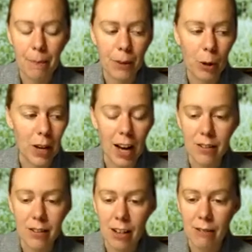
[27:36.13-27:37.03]
We
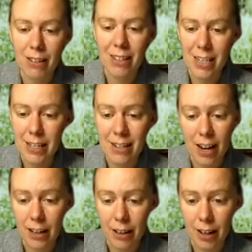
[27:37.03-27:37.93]
ask it if it needs
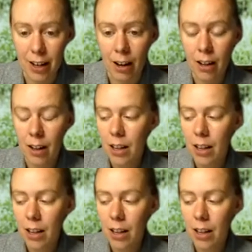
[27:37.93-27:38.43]
anything.